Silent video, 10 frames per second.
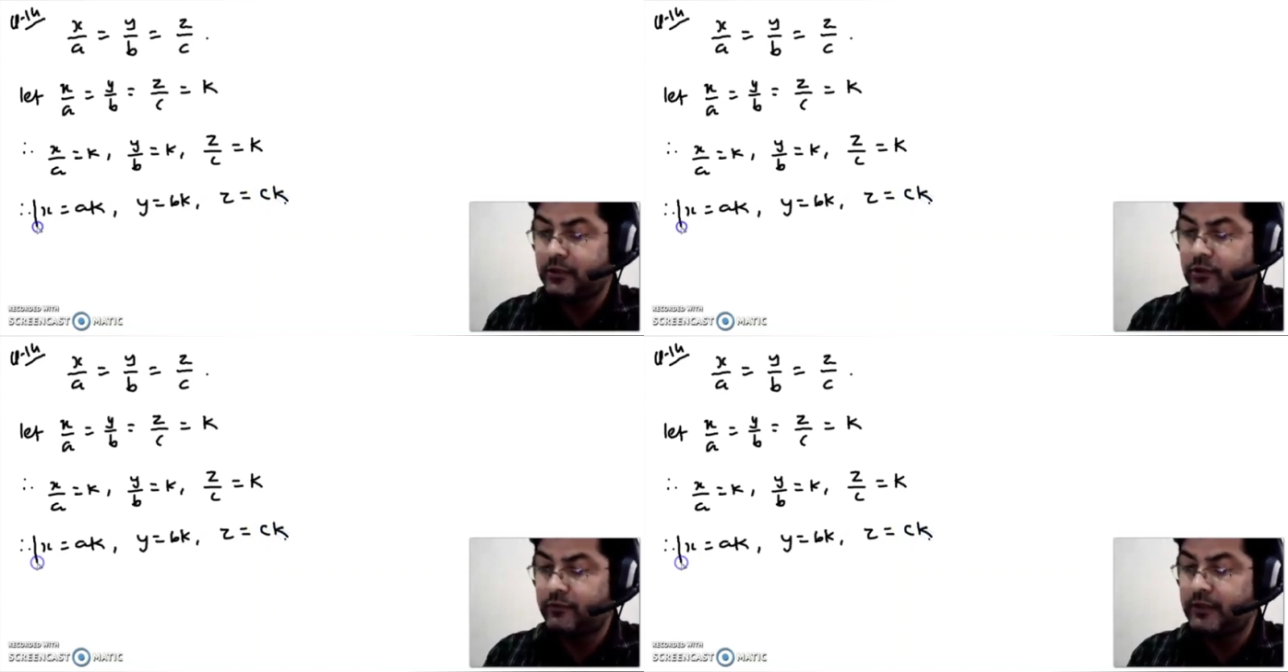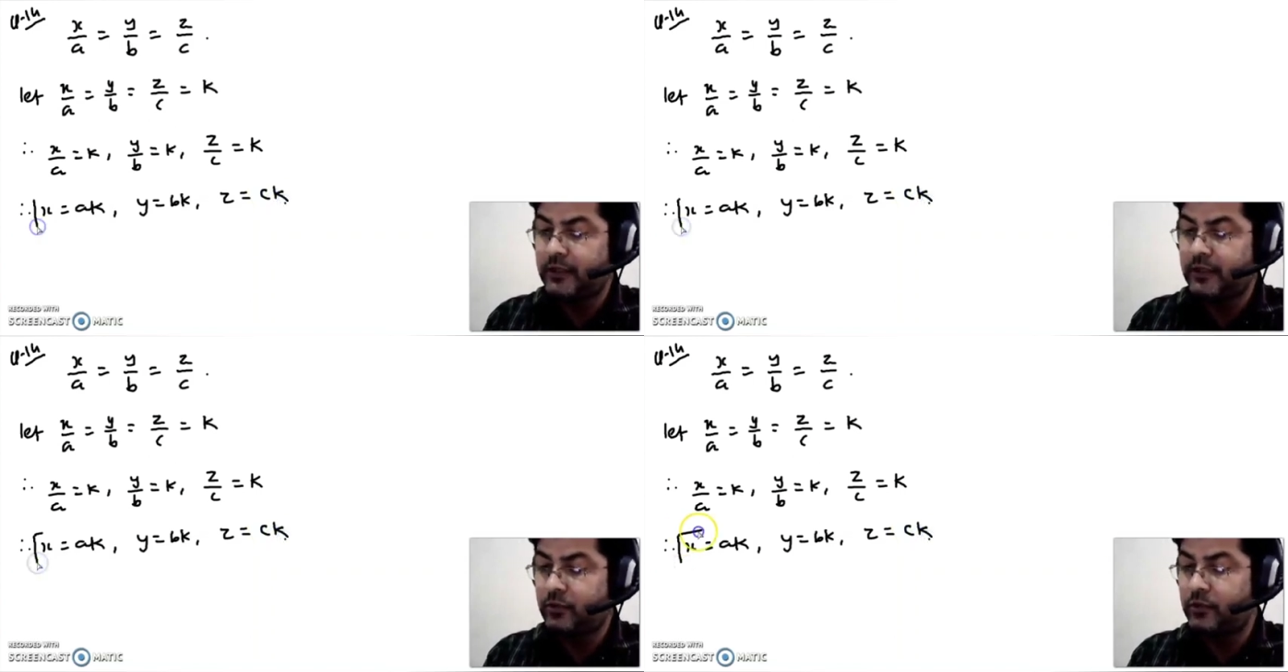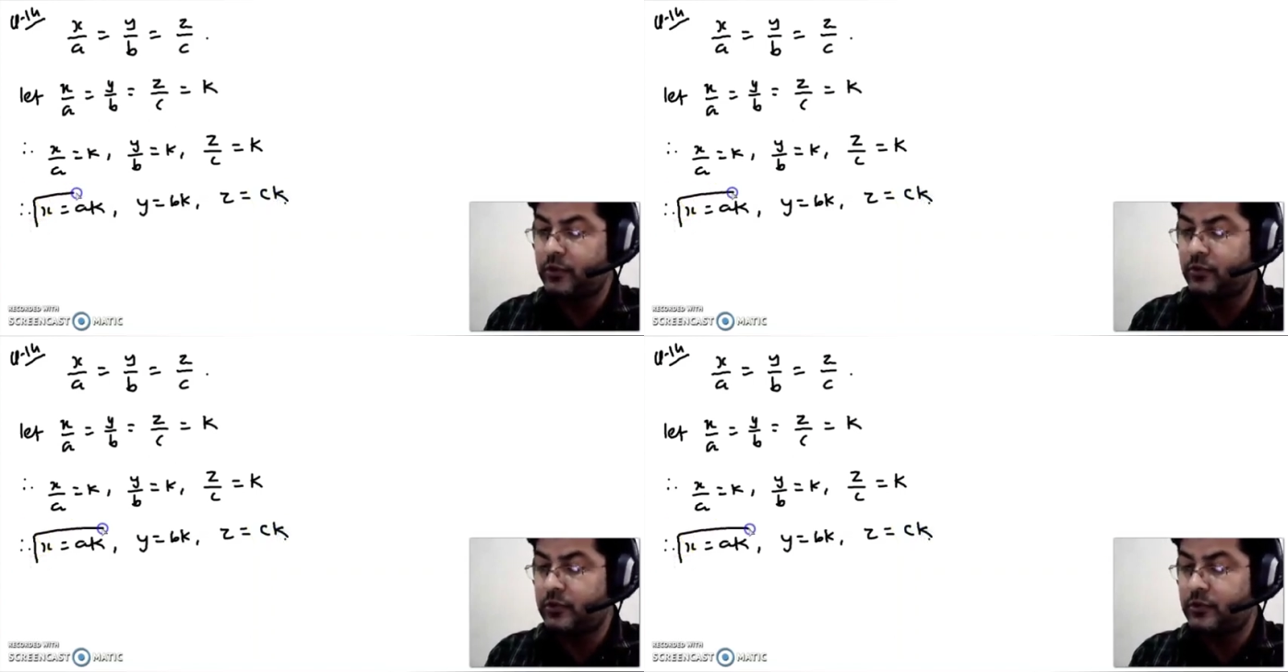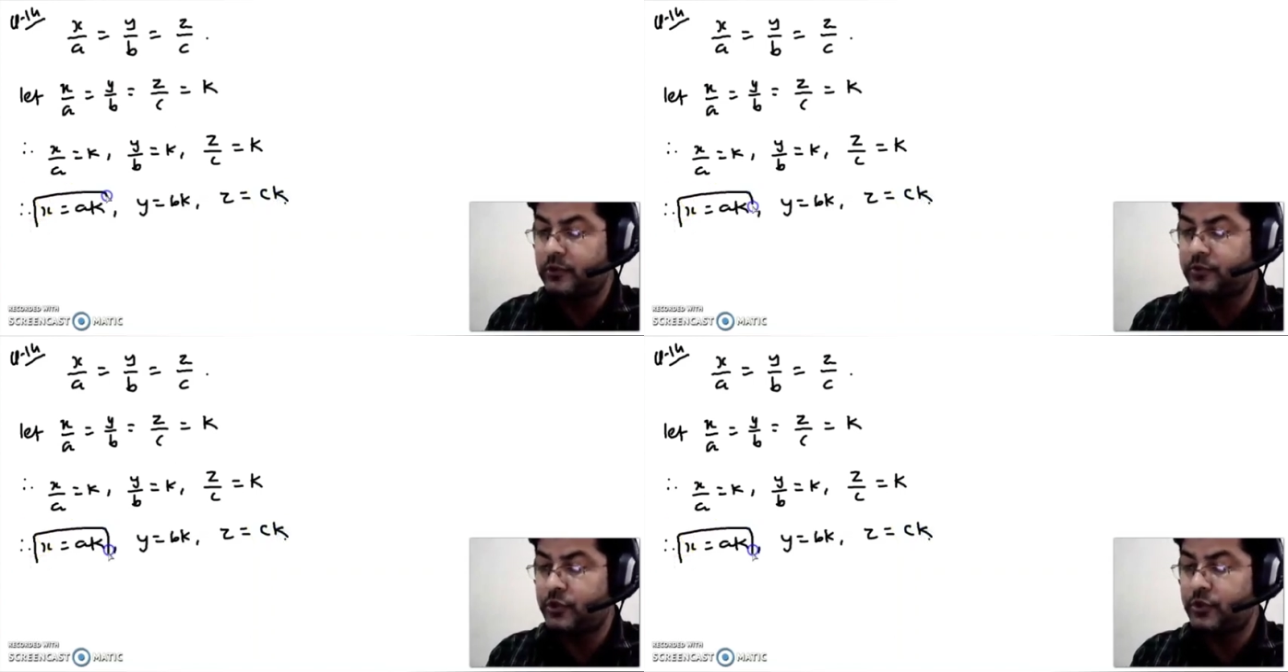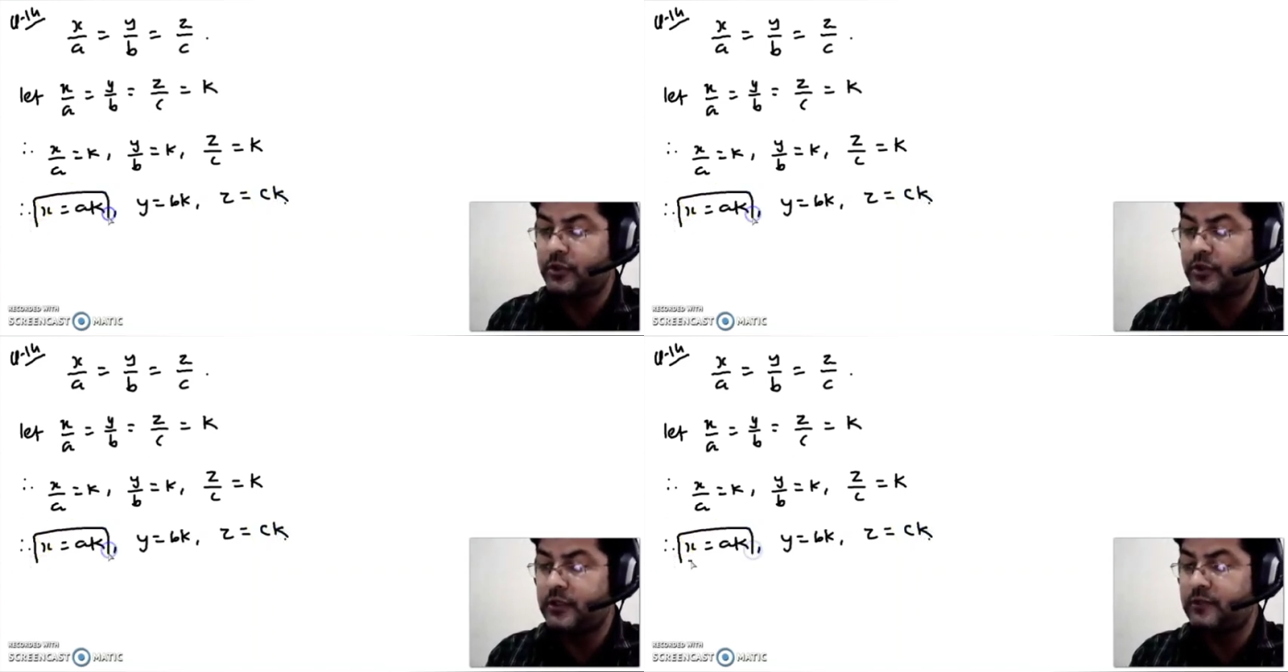So we are going to
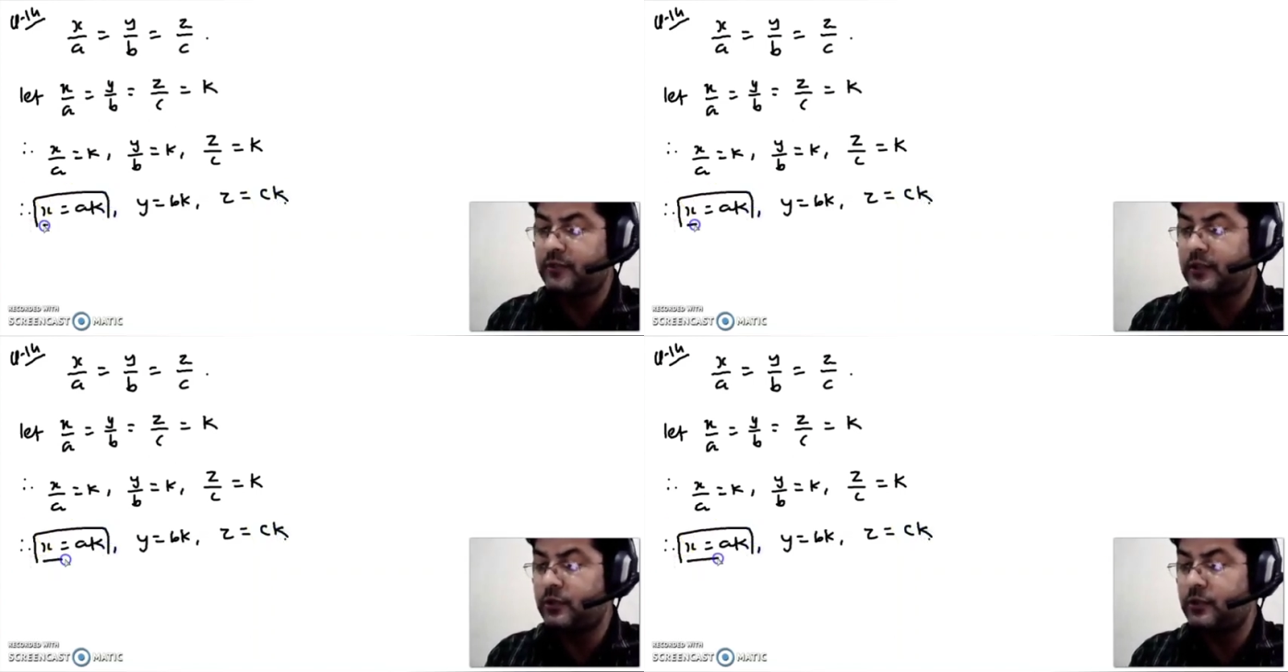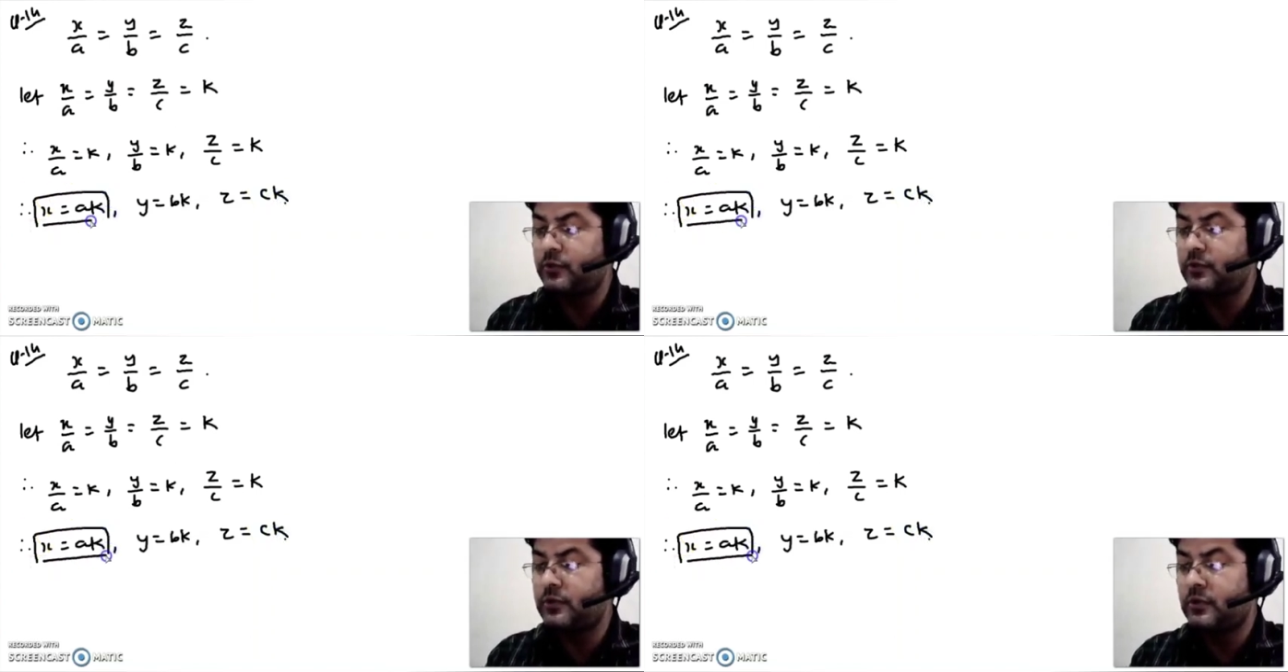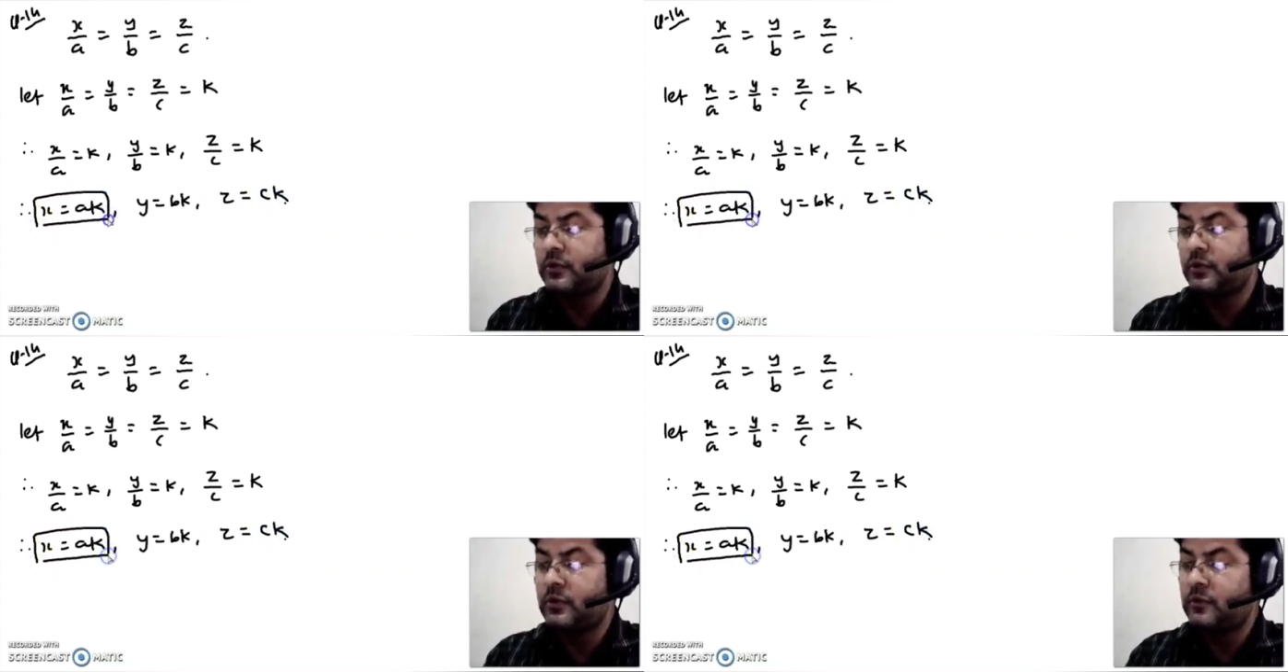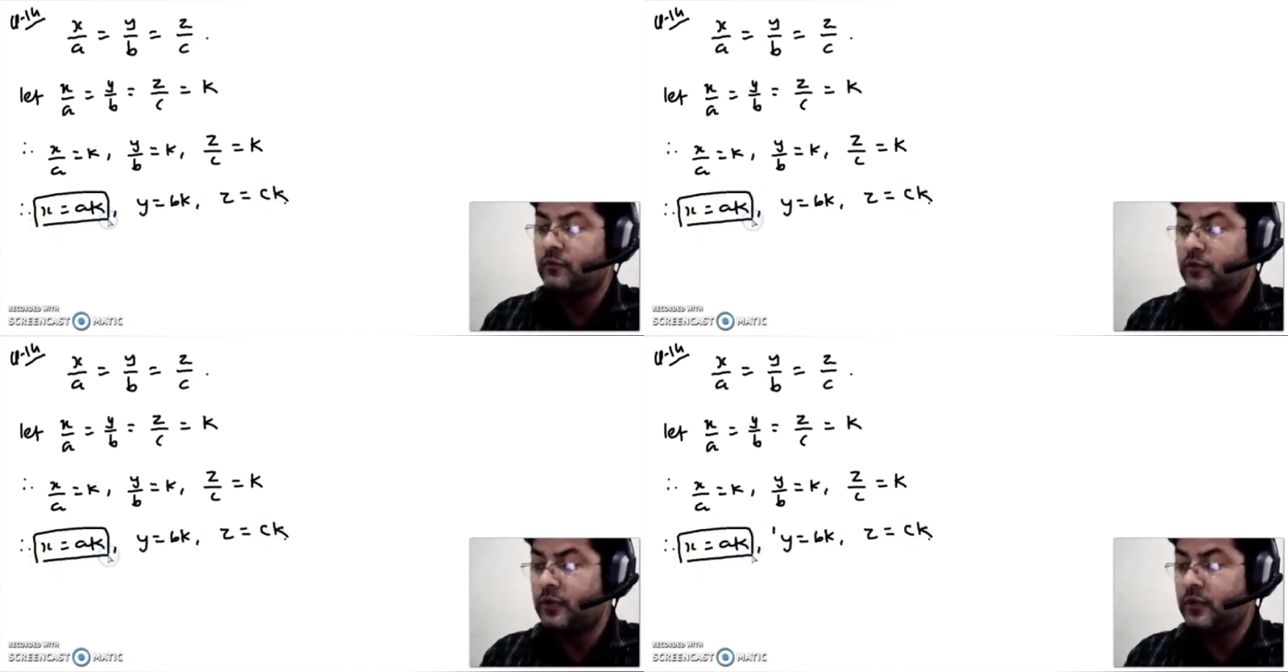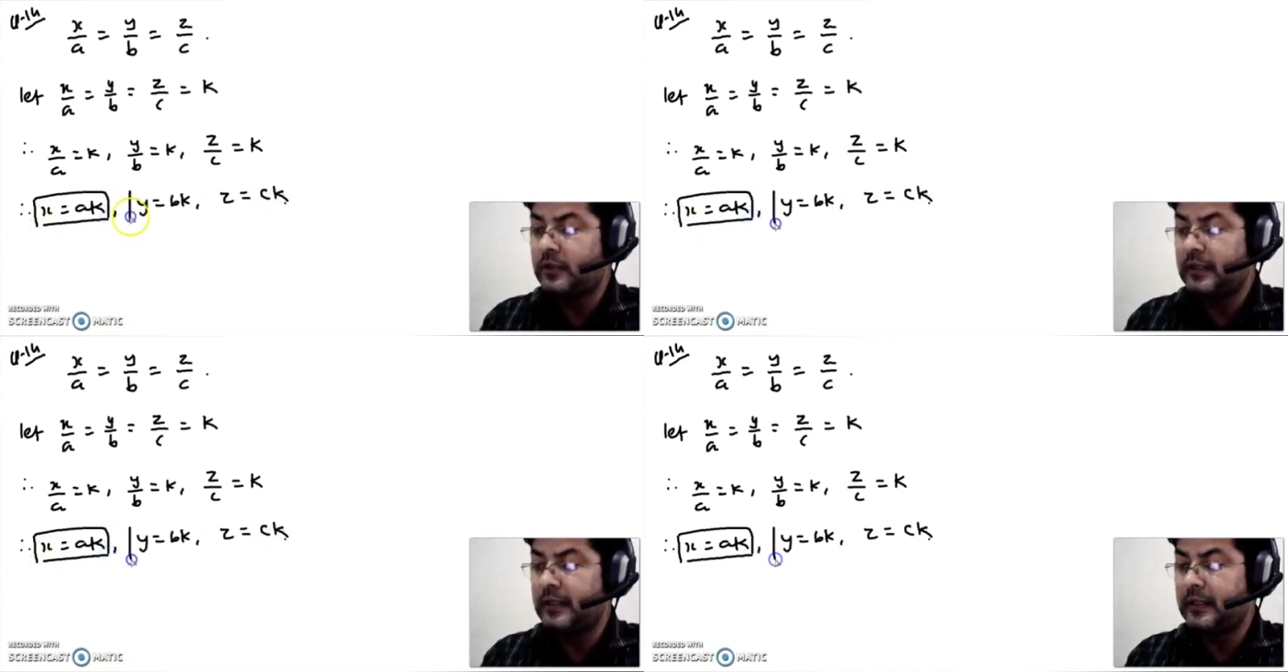substitute these values.
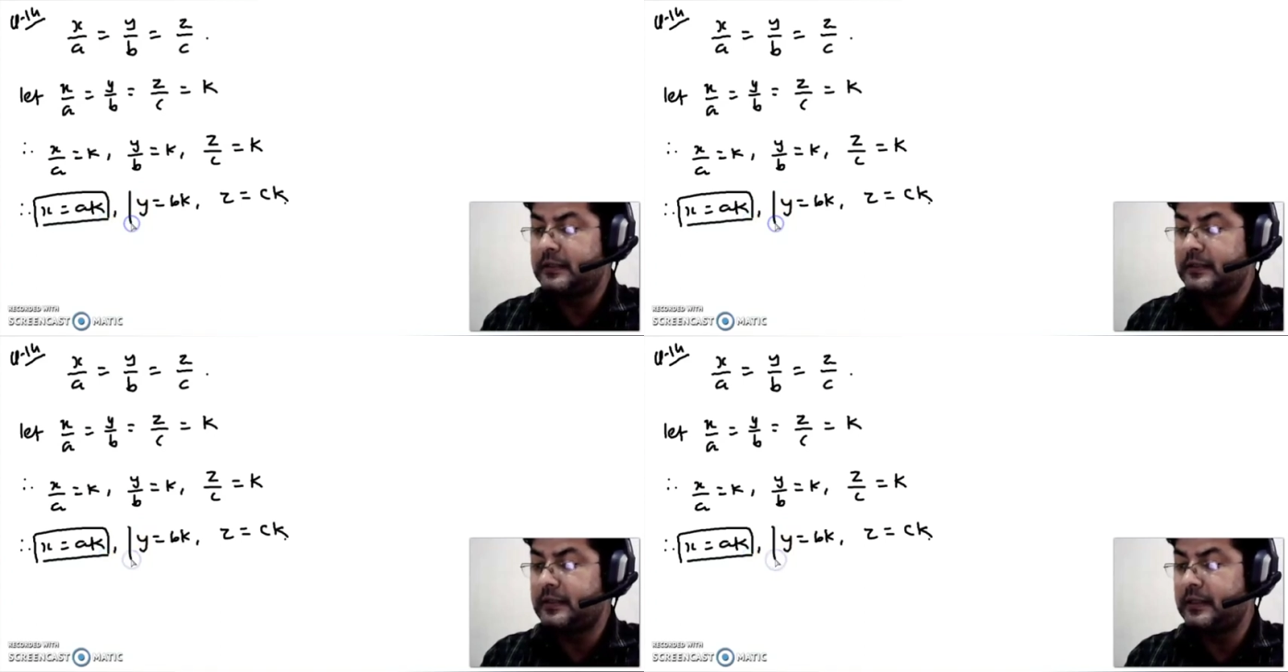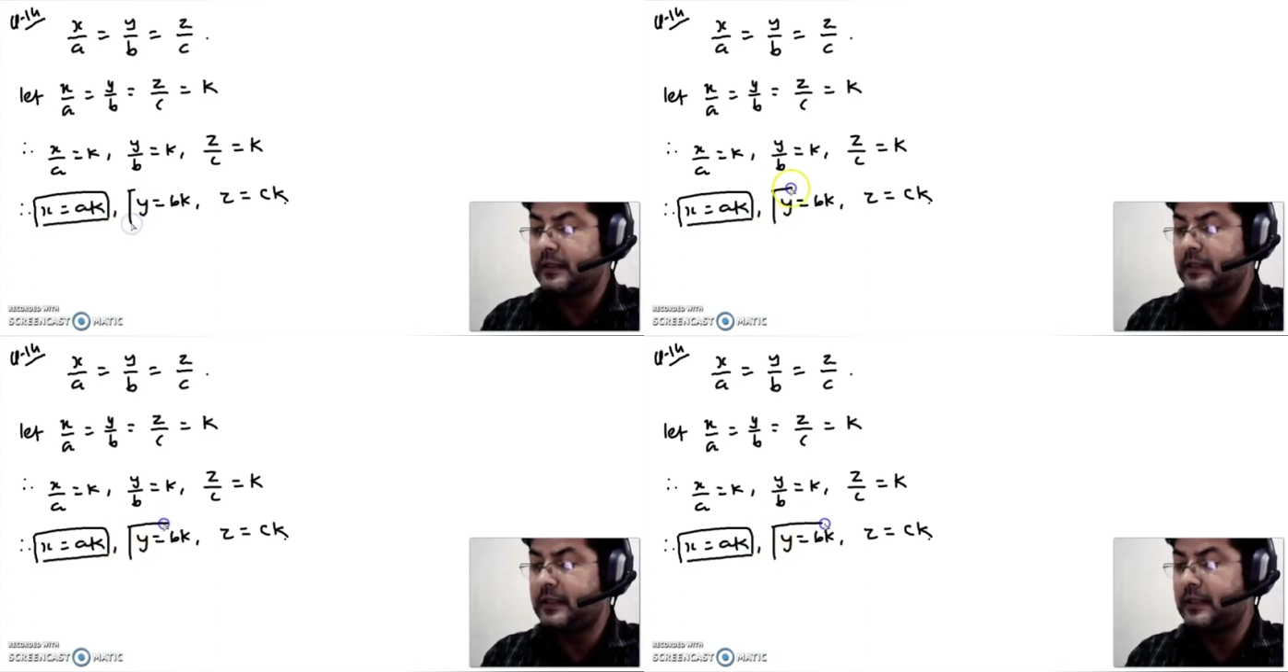For x ak,